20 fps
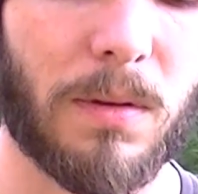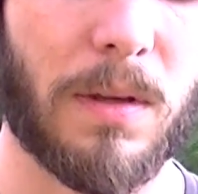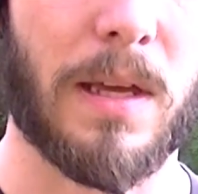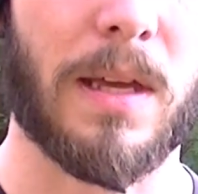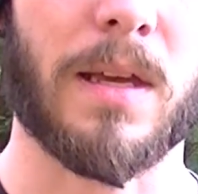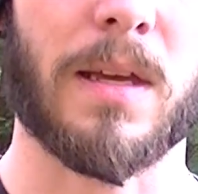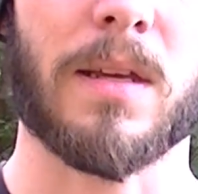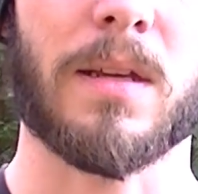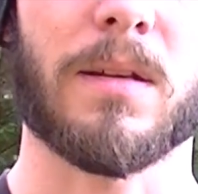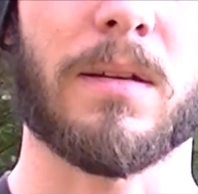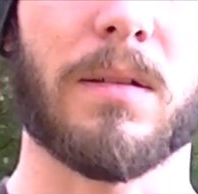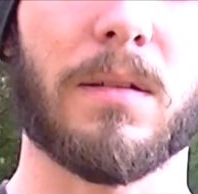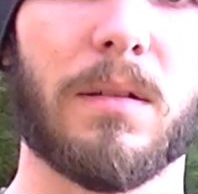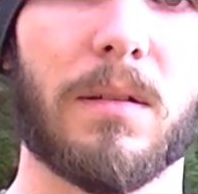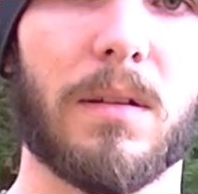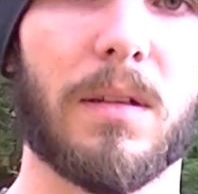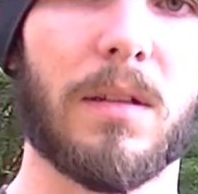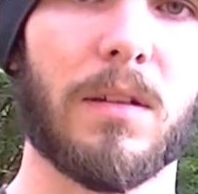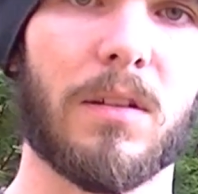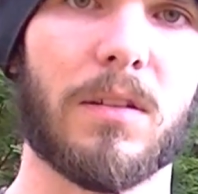and
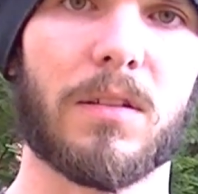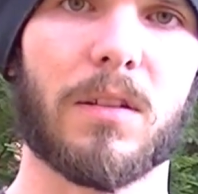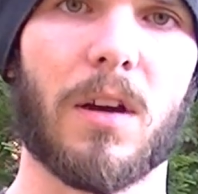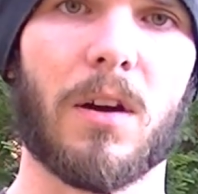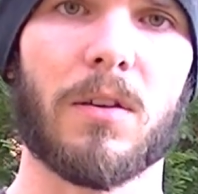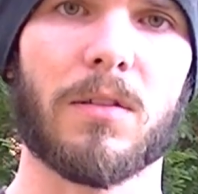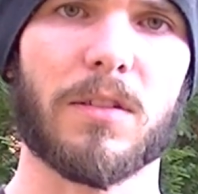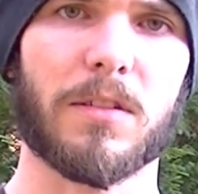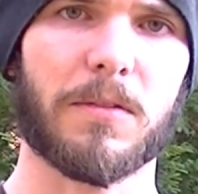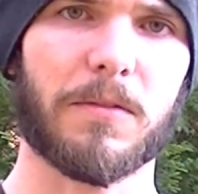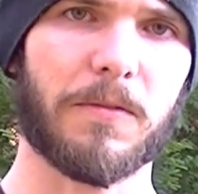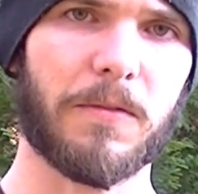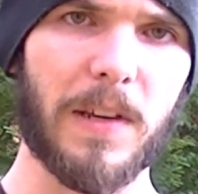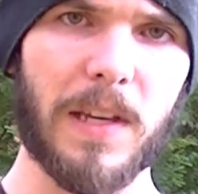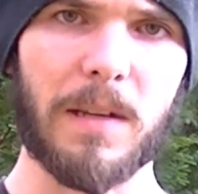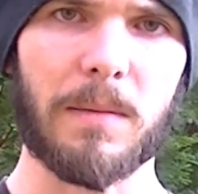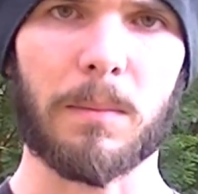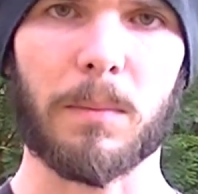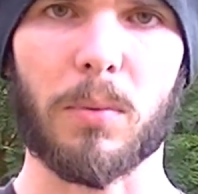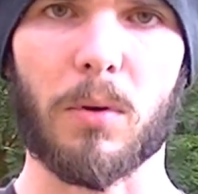it just causes
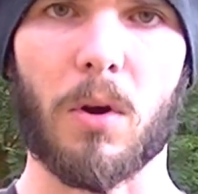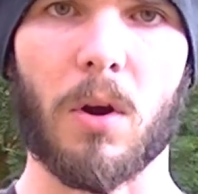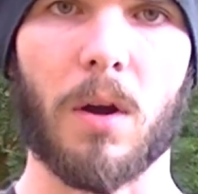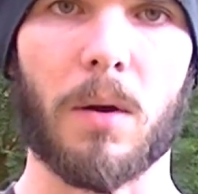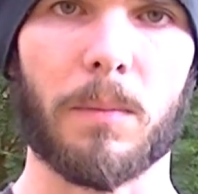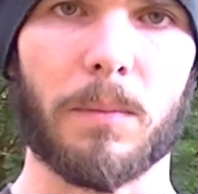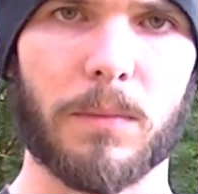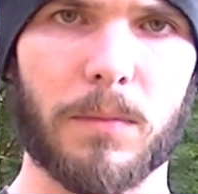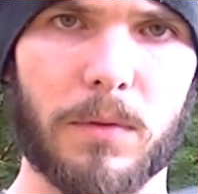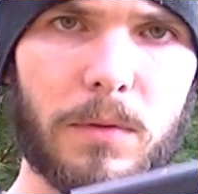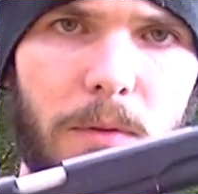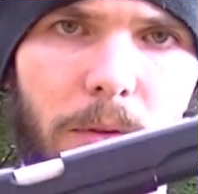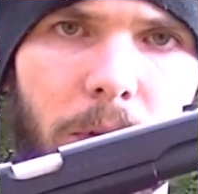feeding problems,